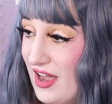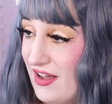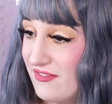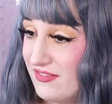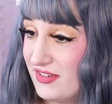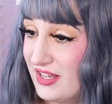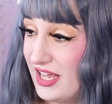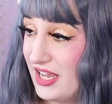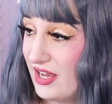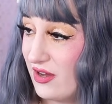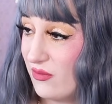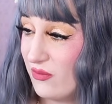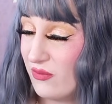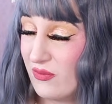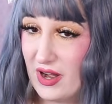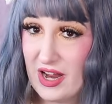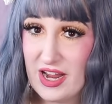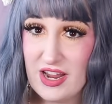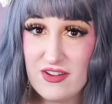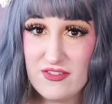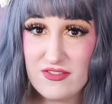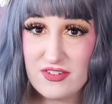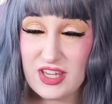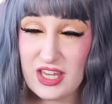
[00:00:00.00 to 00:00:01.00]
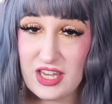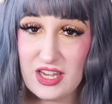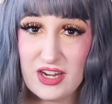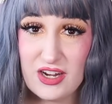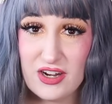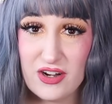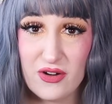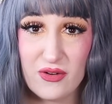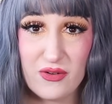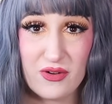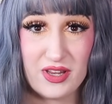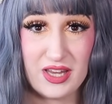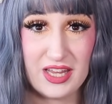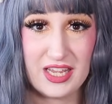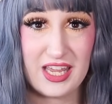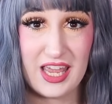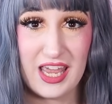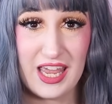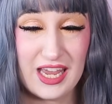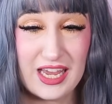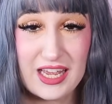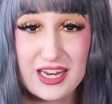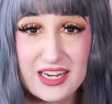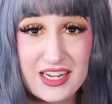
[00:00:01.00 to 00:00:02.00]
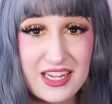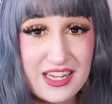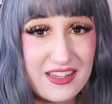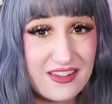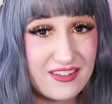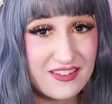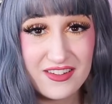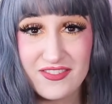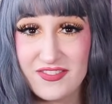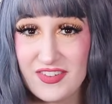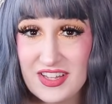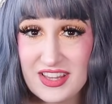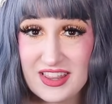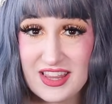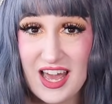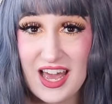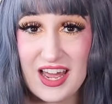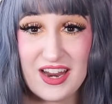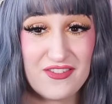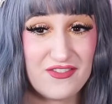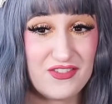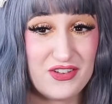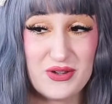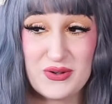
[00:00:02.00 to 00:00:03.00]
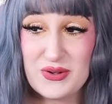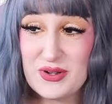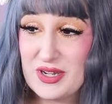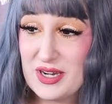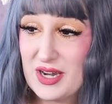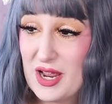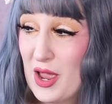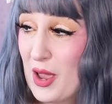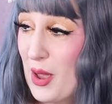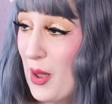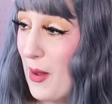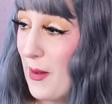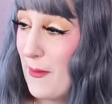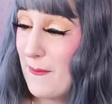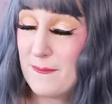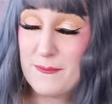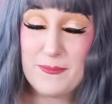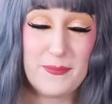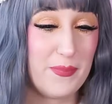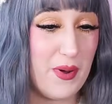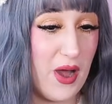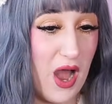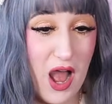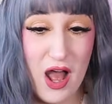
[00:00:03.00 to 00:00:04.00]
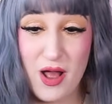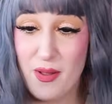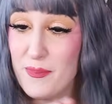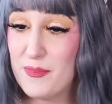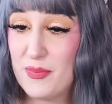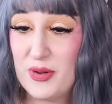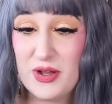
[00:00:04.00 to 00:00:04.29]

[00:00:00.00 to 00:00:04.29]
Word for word: have like rave gear or like candy and stuff like that, if you could, I'll